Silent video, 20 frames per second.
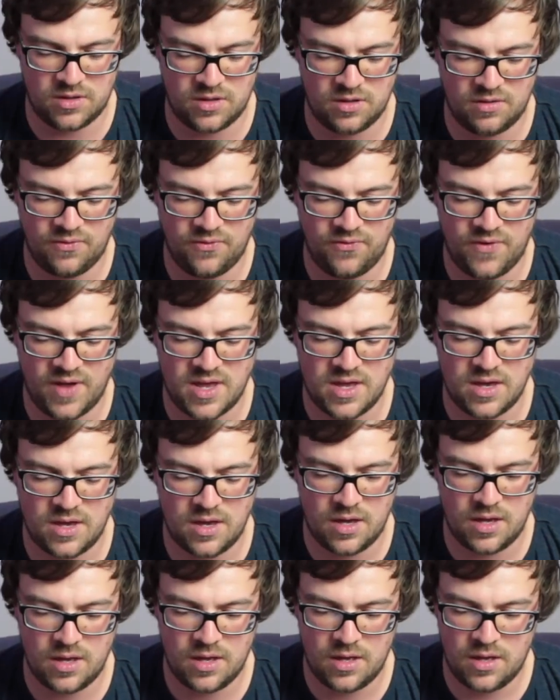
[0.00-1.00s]
This
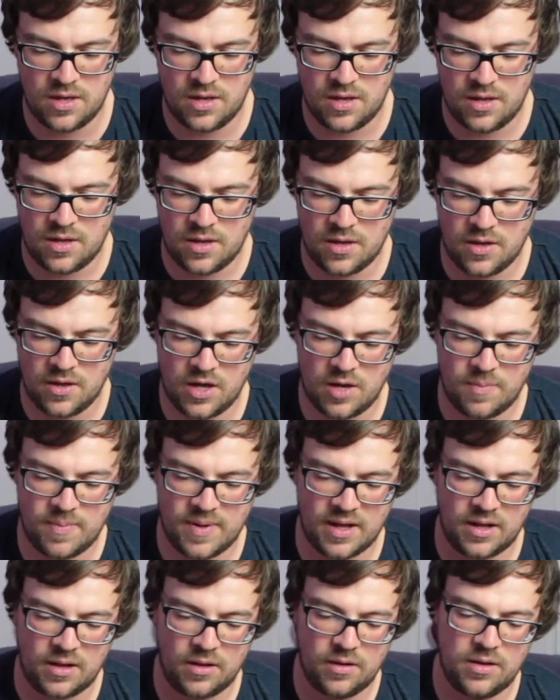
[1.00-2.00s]
fake
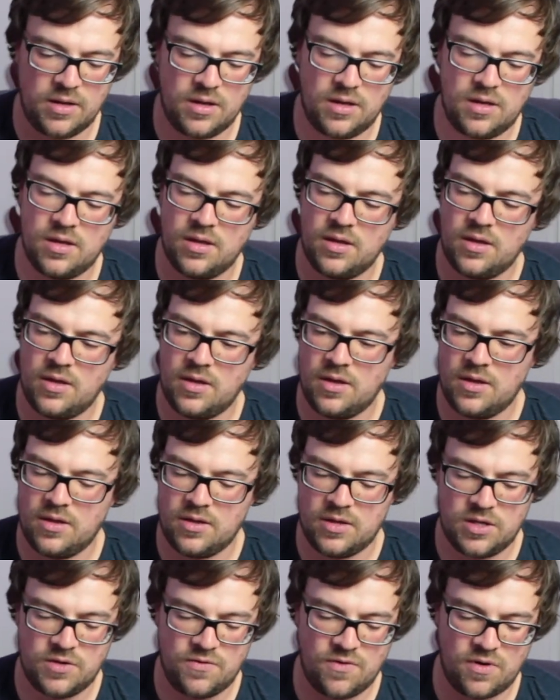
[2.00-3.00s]
iPad-like
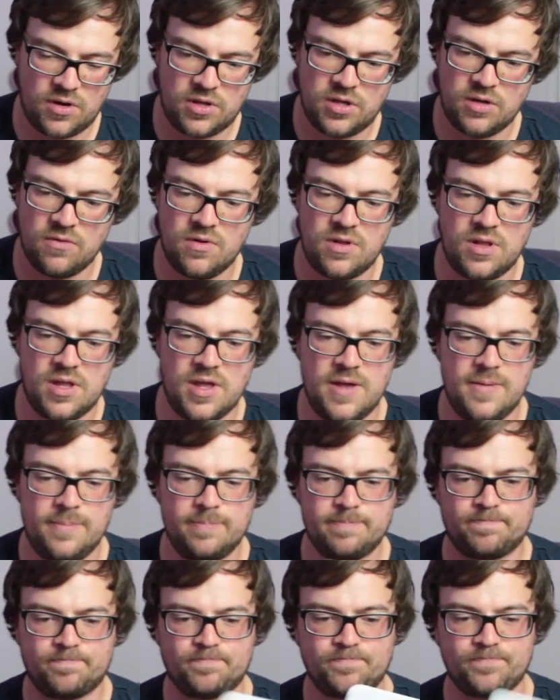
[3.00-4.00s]
structure in there.
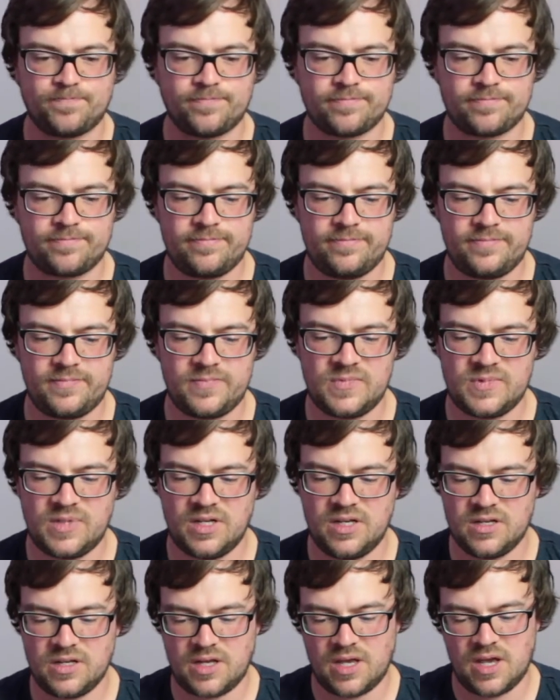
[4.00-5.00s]

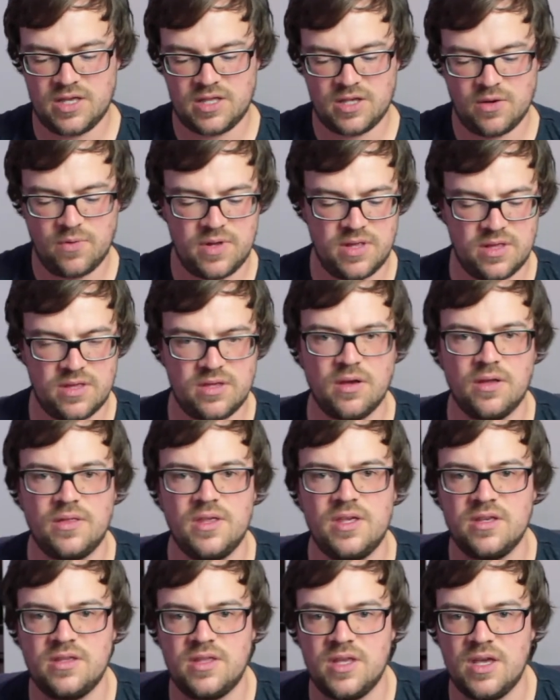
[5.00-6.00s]
Okay, so inside
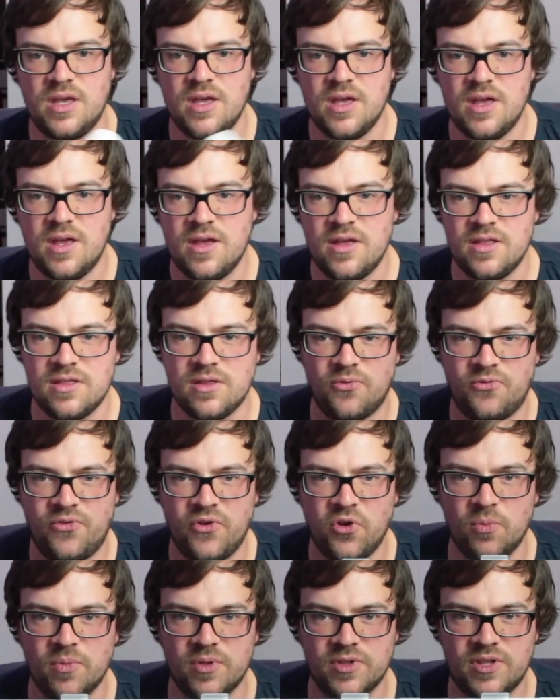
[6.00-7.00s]
this is the
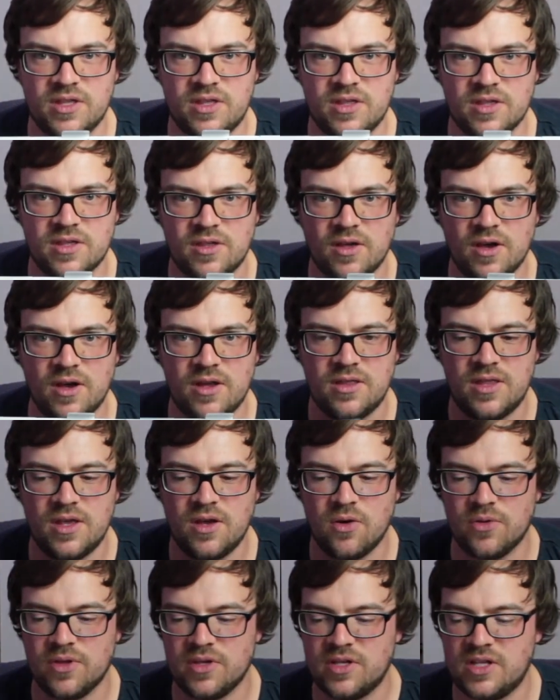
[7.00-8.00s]
film that sits inside the
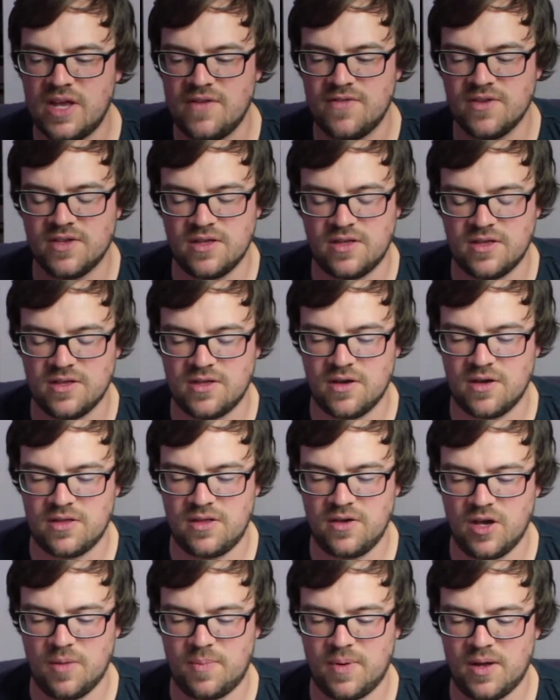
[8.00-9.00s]
sleeve that sits inside
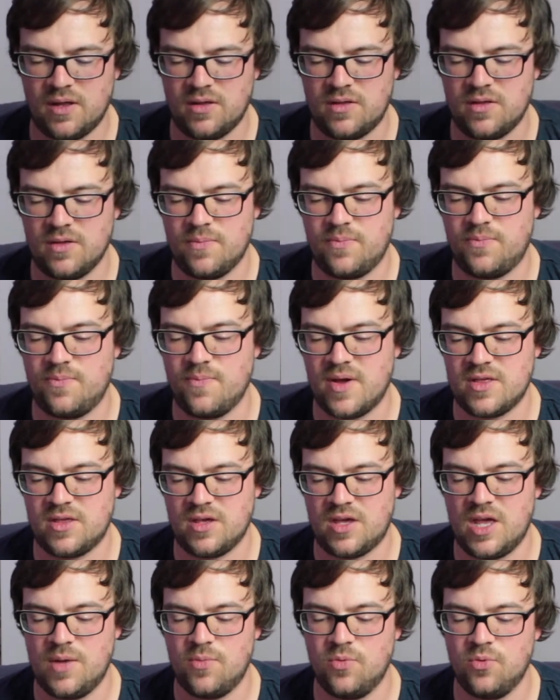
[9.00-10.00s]
the iPad Magic
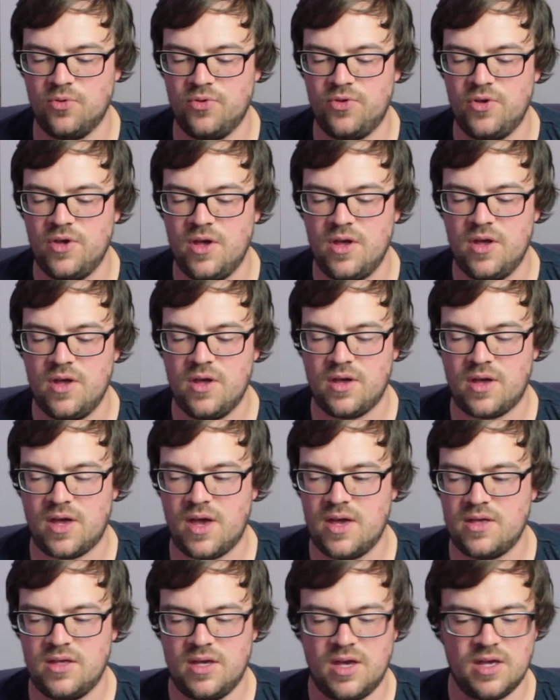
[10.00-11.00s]
Keyboard.
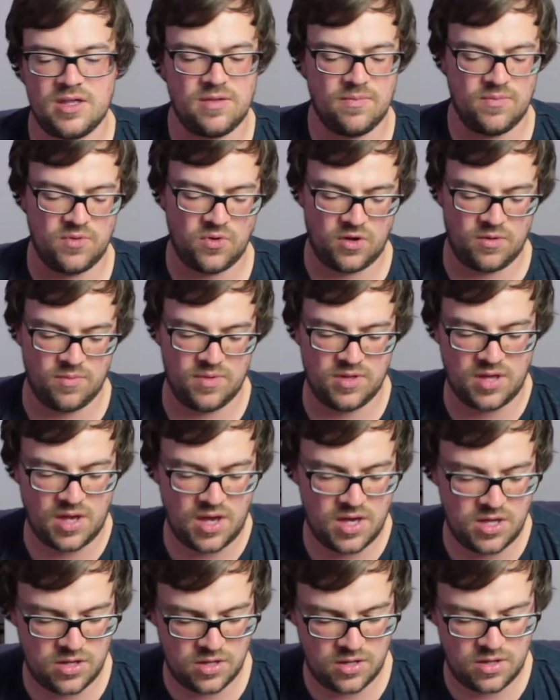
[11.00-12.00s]
Okay, so you get some
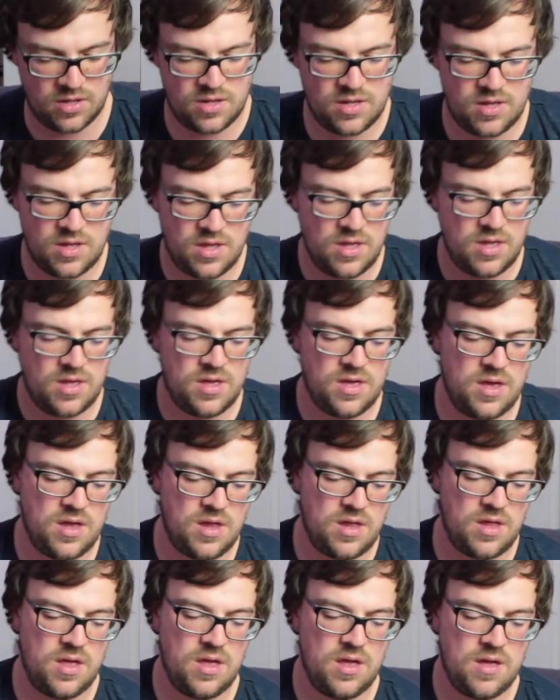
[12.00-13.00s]
documentation
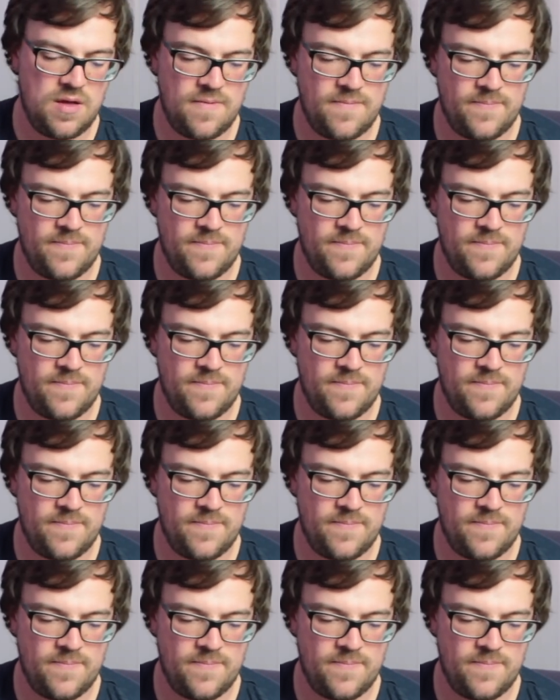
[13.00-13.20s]
in here,